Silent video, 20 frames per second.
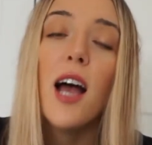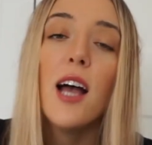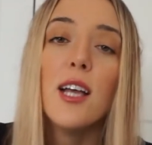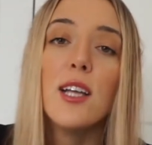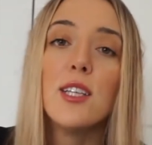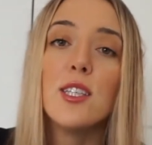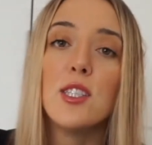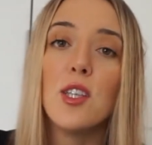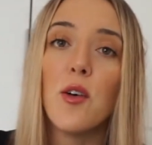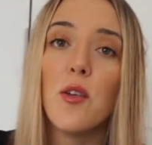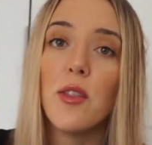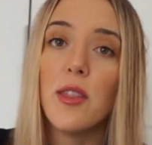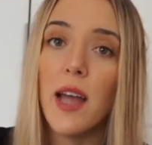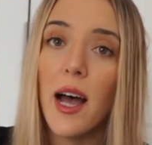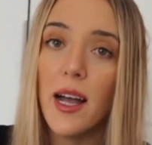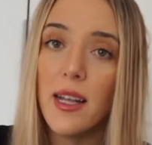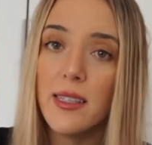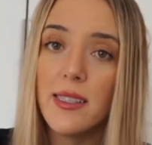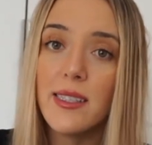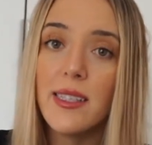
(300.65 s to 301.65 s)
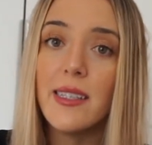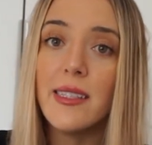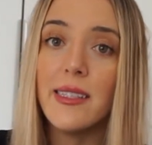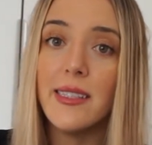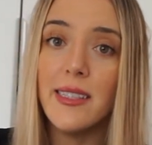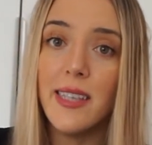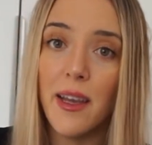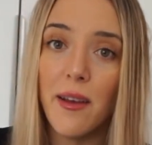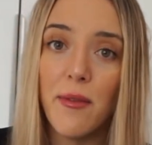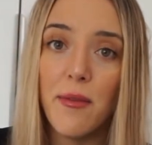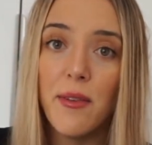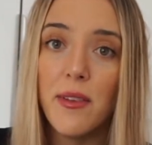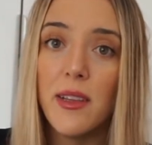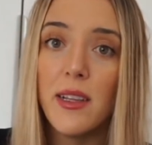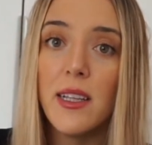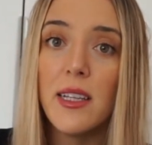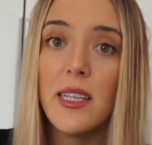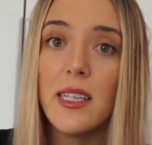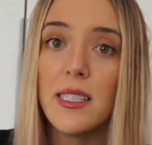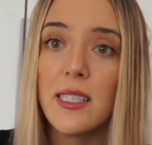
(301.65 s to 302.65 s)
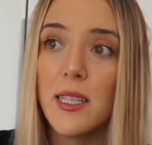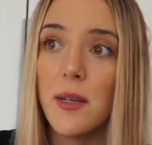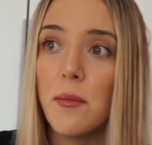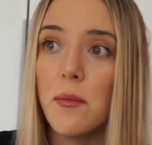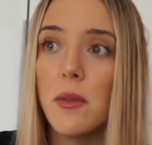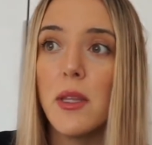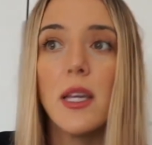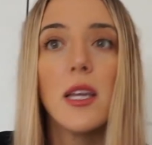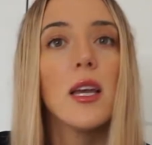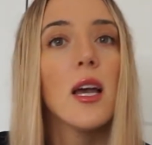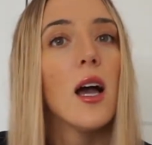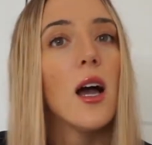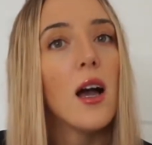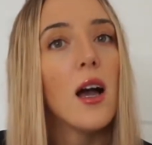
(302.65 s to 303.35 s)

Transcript: So that's definitely something